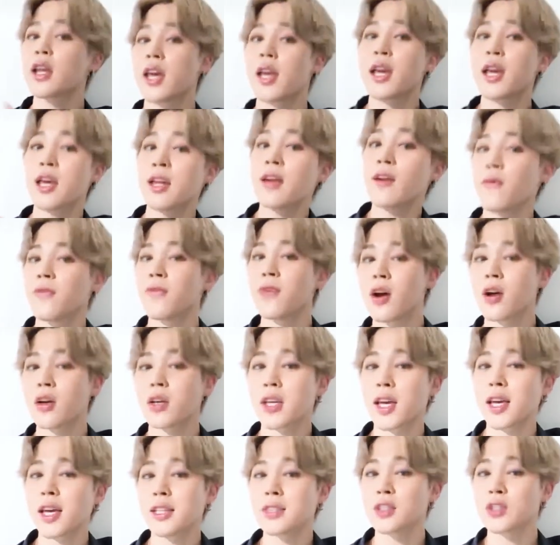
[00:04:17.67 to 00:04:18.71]
little
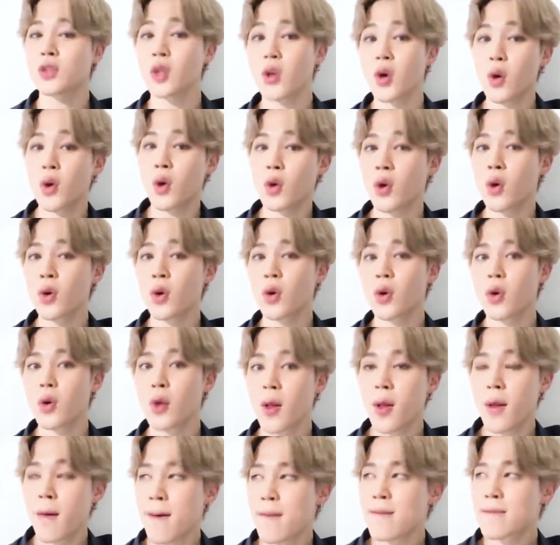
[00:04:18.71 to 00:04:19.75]
fucking soul.
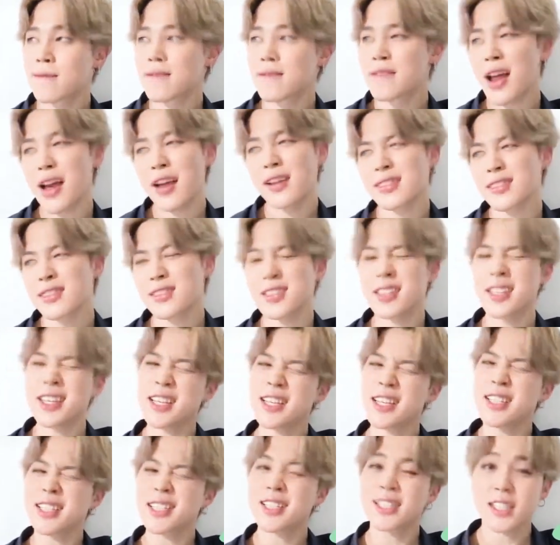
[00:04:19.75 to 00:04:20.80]

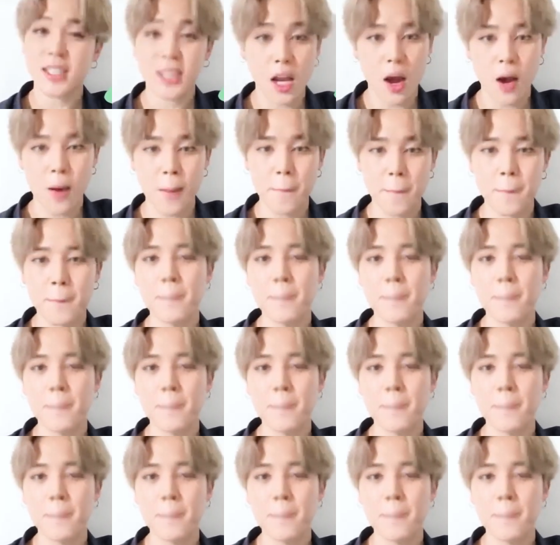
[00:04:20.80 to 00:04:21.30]
Oh my!